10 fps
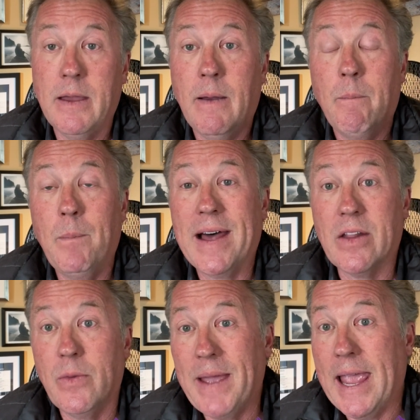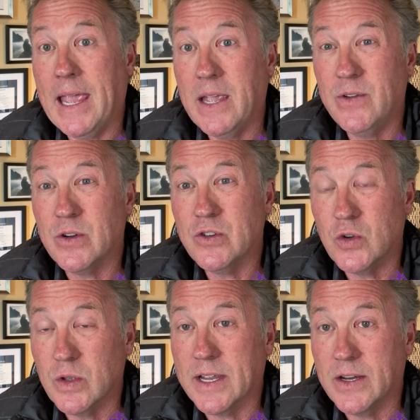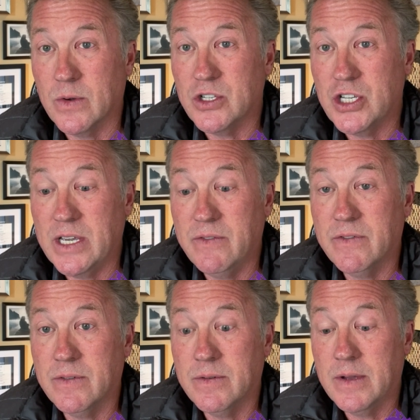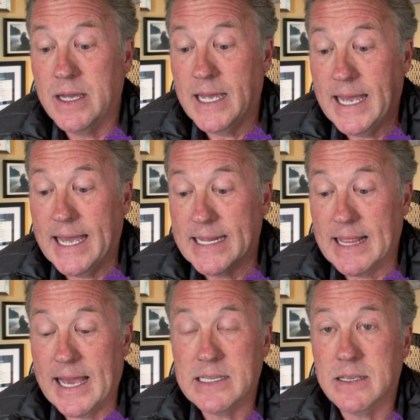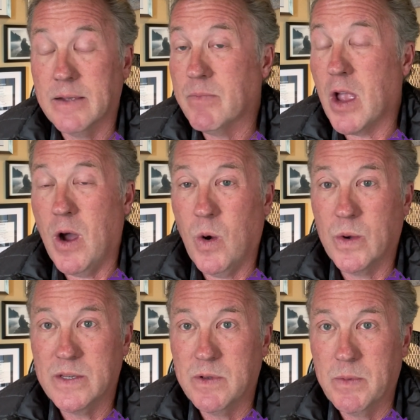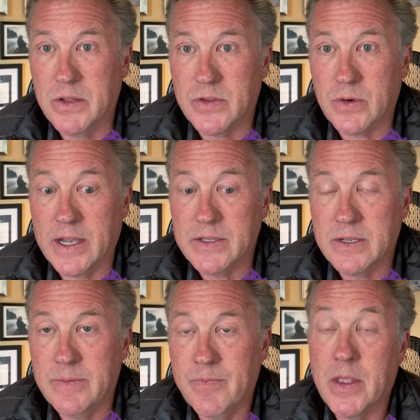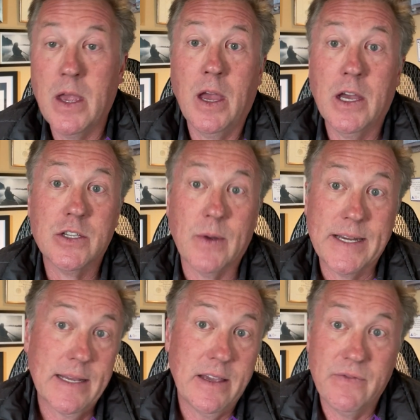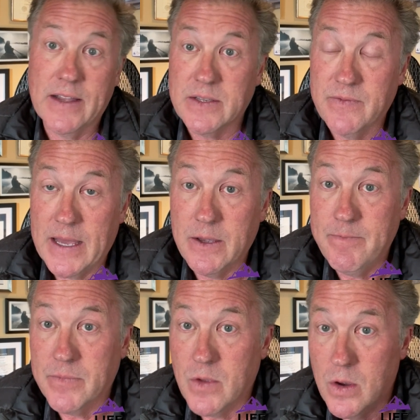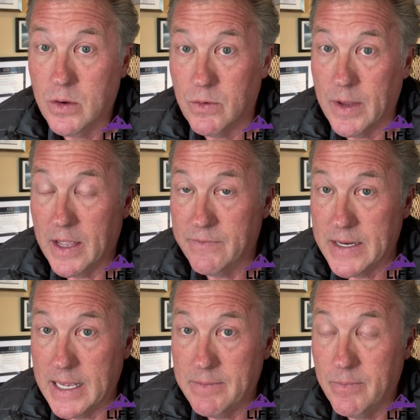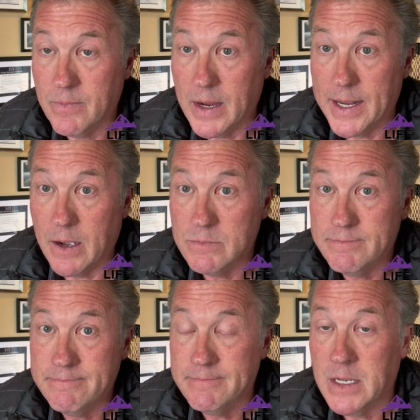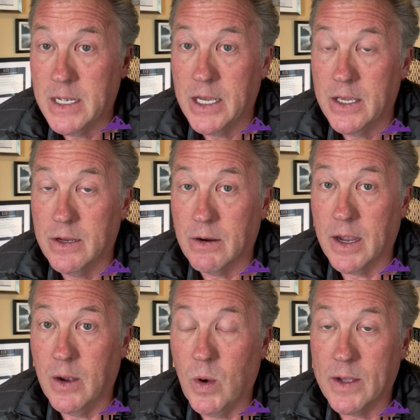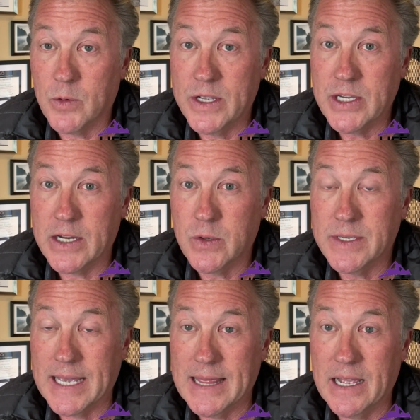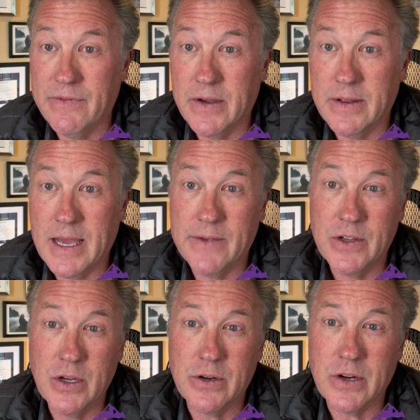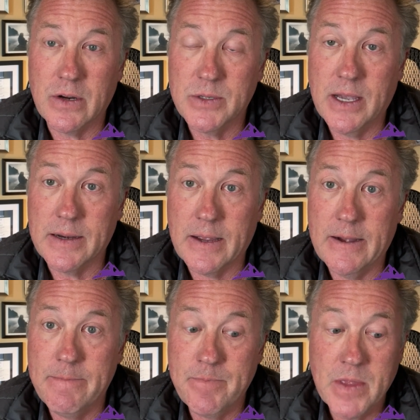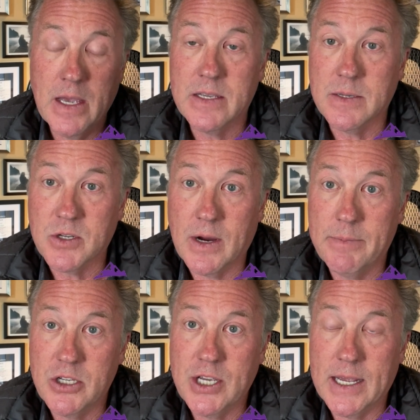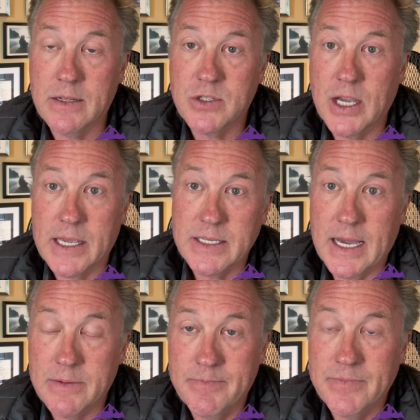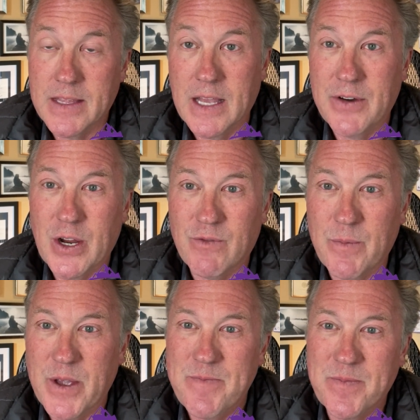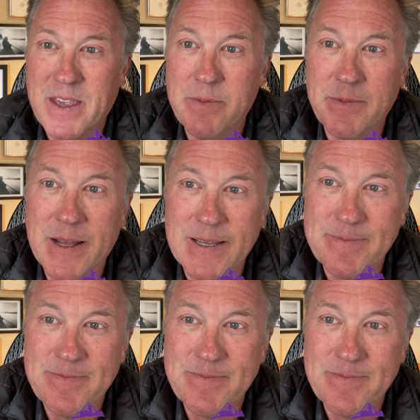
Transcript: Model the behaviors you're looking to achieve. And lastly, always be building trust. So ideally you found some value. If you did, right on. You're welcome to reach out to us at lifeon-yourterms.com. Subscribe to the channel, check us out. Love to hear from you. Keep smiling.